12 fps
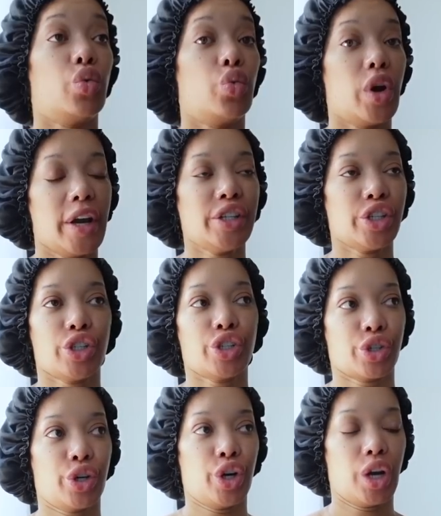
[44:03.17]

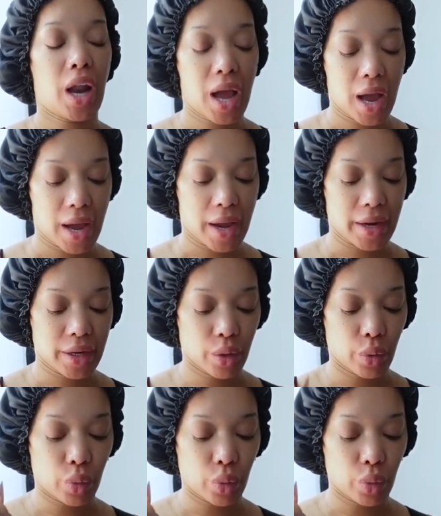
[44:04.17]
register line